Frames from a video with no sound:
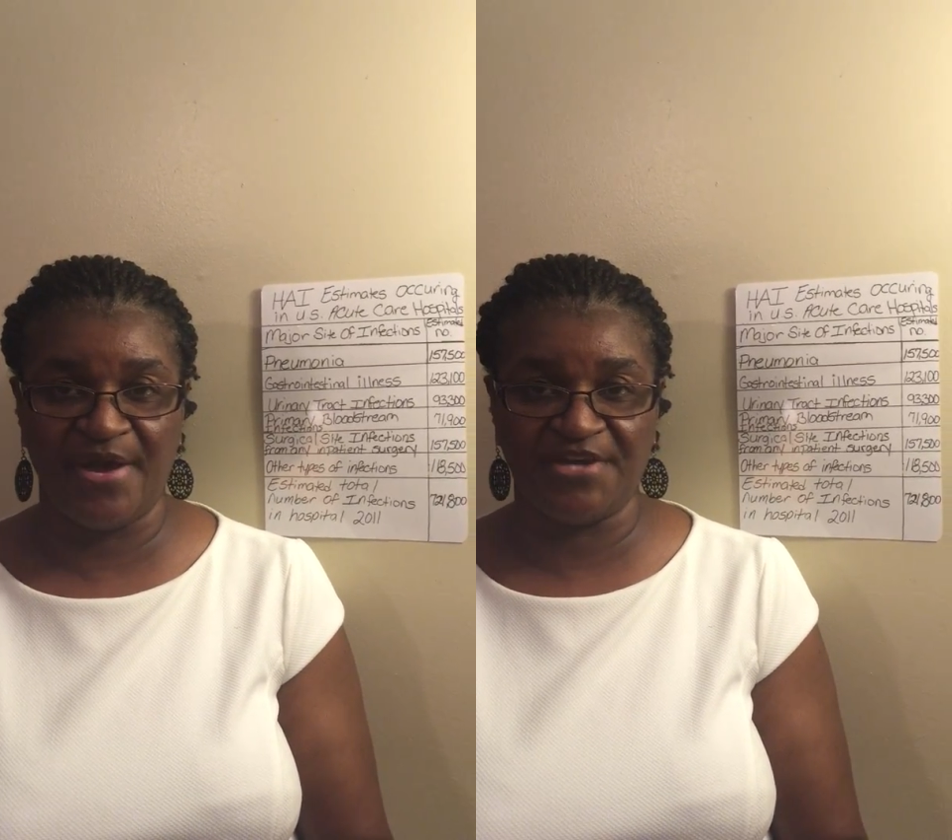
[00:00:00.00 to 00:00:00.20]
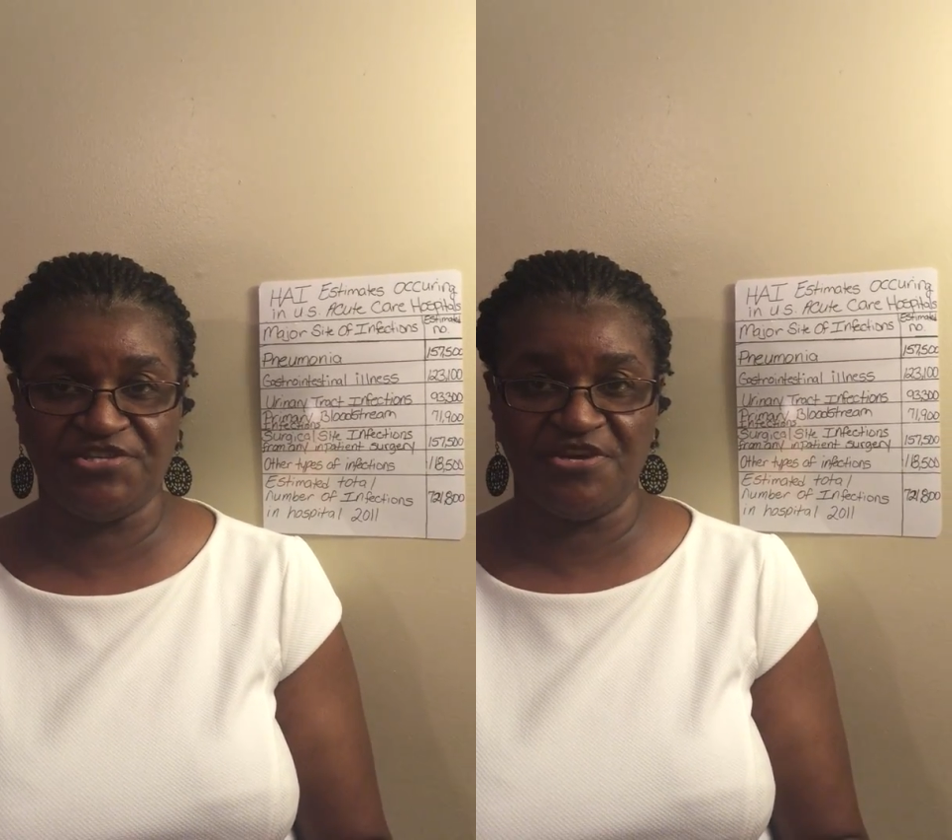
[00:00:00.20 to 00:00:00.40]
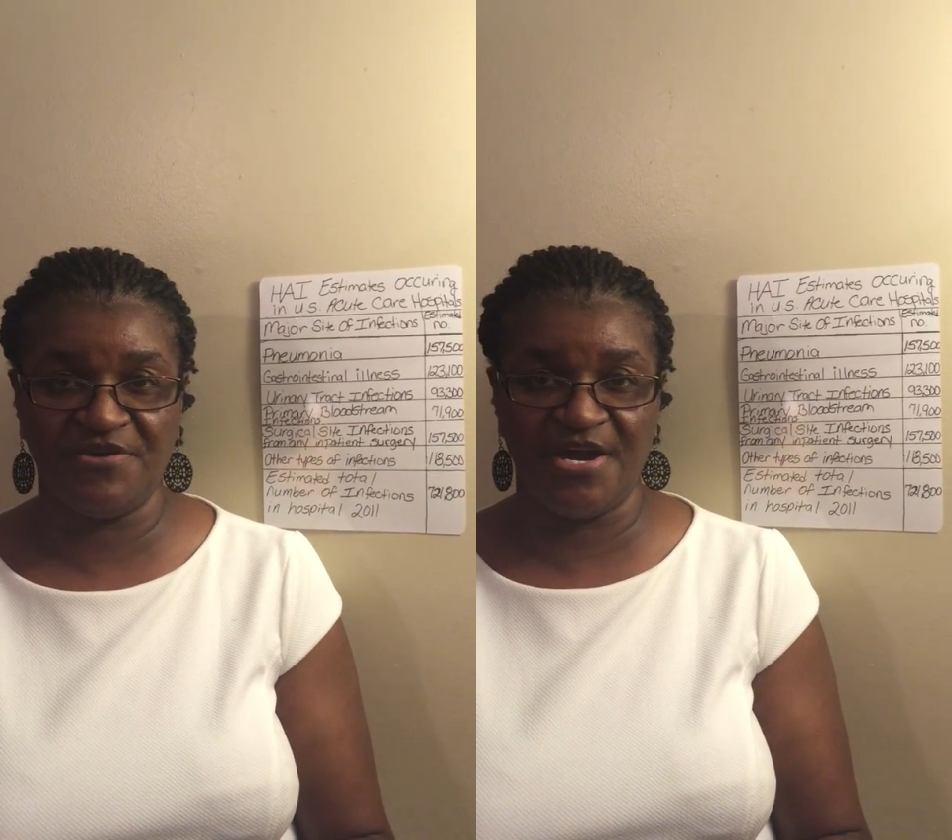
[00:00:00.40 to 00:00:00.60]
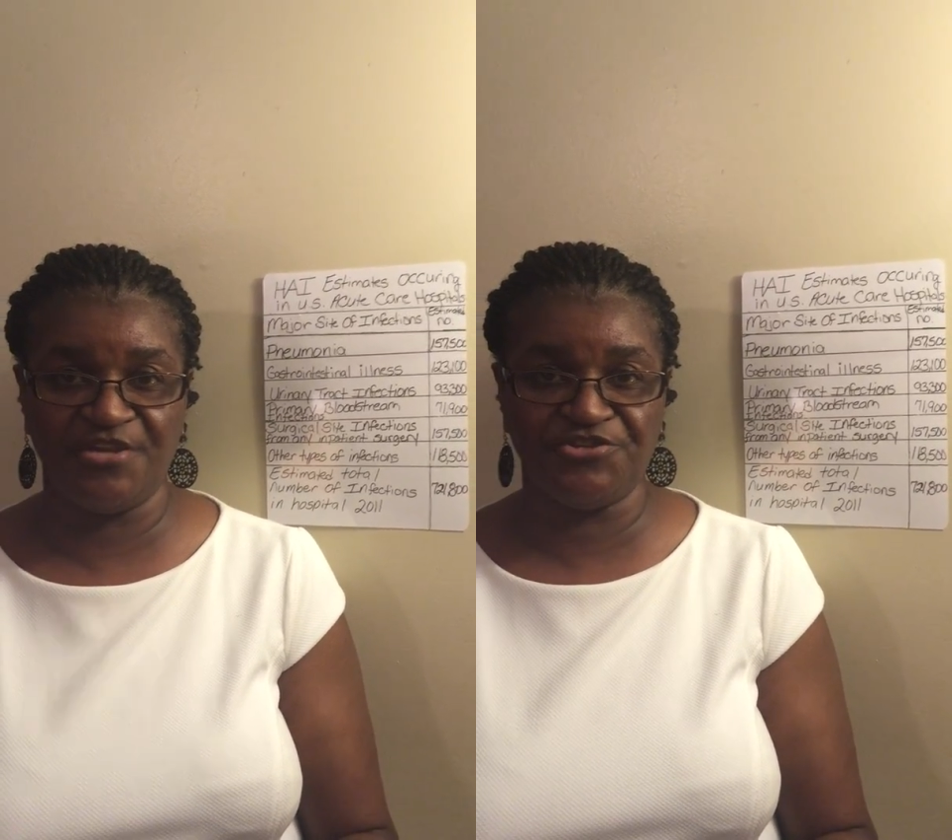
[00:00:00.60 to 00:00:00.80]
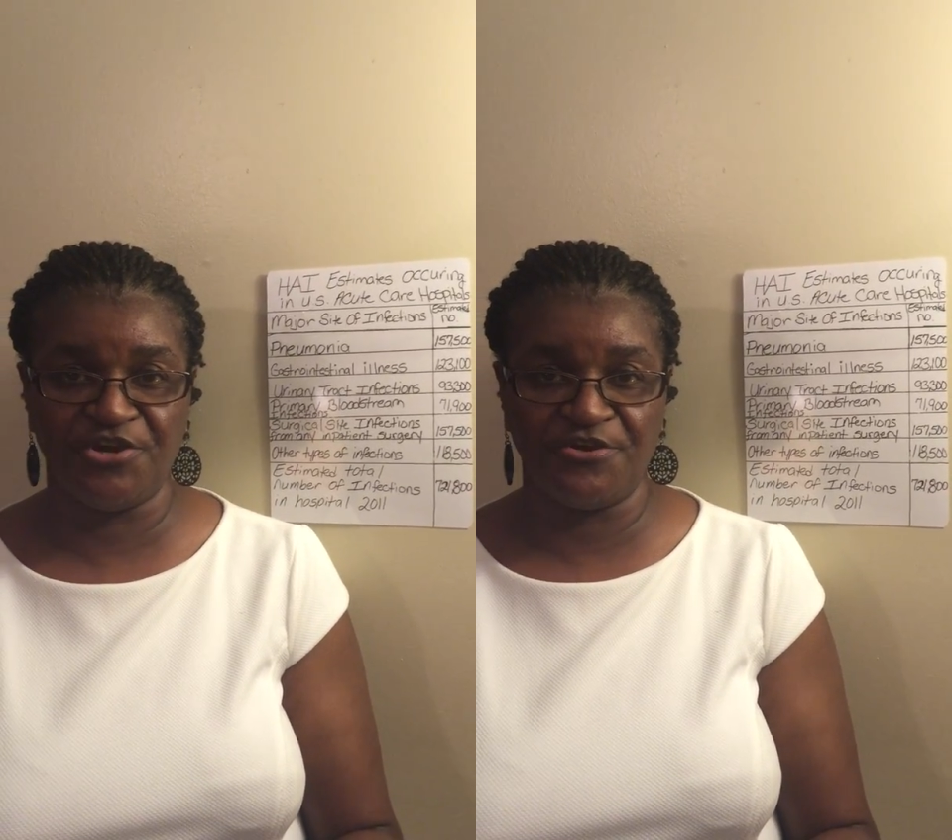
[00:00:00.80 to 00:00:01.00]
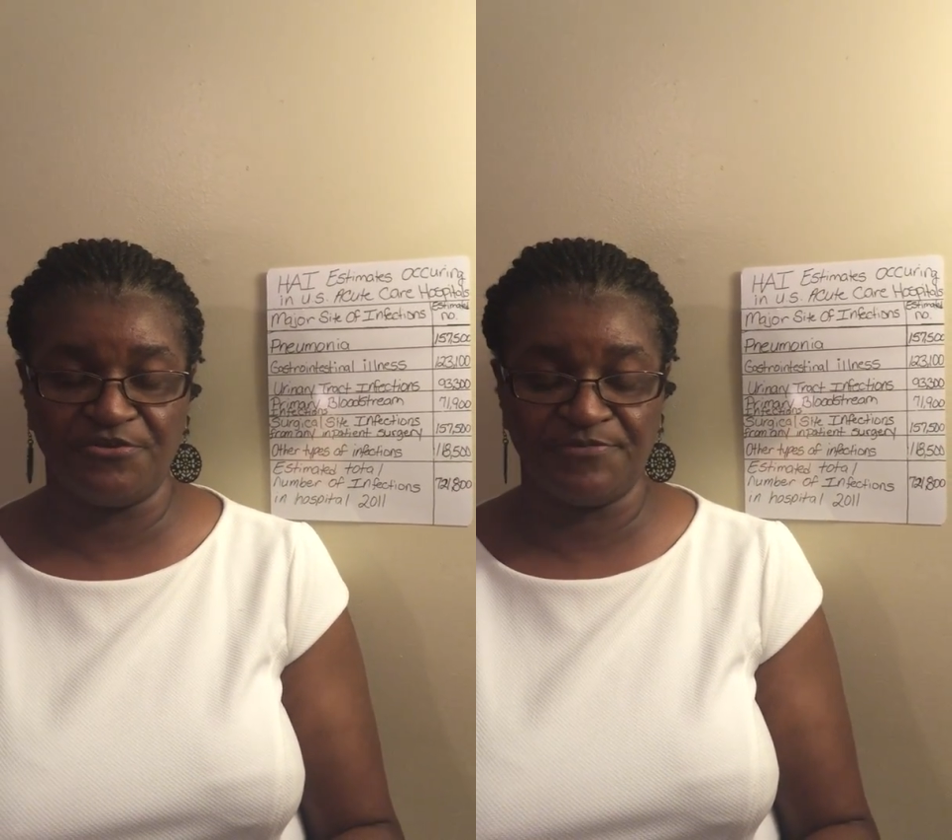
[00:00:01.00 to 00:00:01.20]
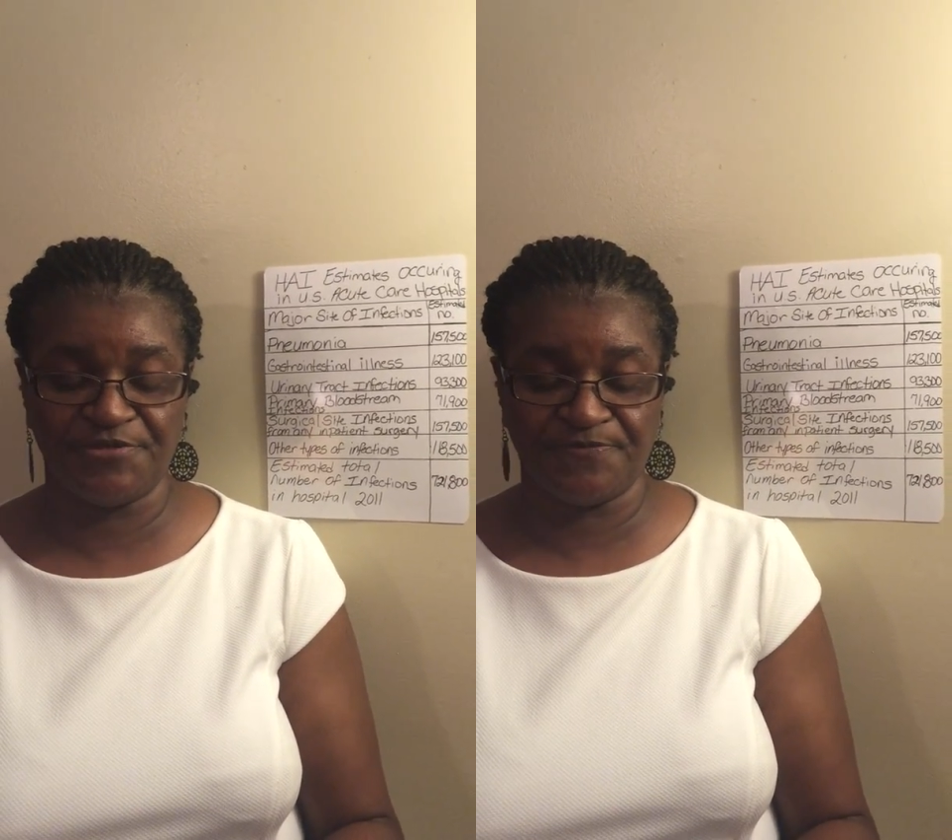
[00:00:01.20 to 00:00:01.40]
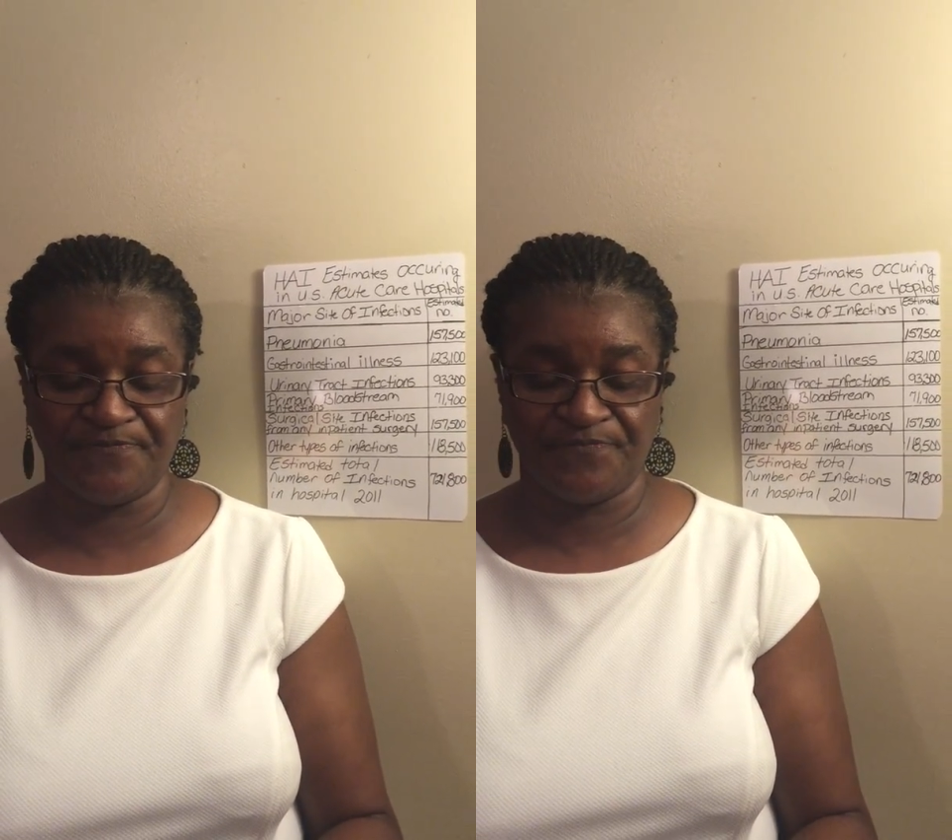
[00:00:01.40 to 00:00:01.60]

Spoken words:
bacteria and germs.